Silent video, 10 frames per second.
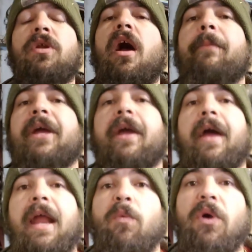coming,
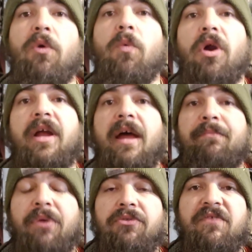and I will work on
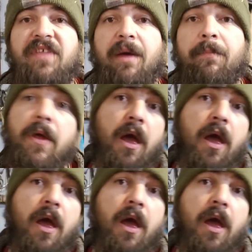both of them.